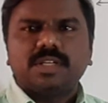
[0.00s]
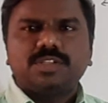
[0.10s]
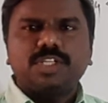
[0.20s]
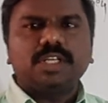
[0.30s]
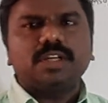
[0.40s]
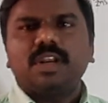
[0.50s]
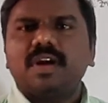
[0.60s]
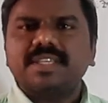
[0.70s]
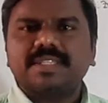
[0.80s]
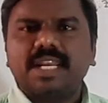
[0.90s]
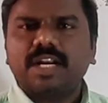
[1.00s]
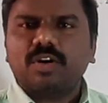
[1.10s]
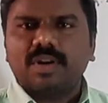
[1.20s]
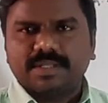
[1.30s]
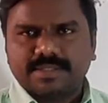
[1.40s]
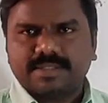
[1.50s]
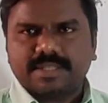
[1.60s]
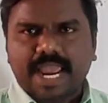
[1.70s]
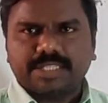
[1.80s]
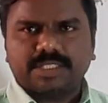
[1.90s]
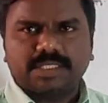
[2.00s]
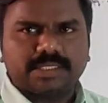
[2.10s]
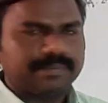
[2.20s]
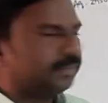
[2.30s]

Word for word: Zinc lost electrons actually.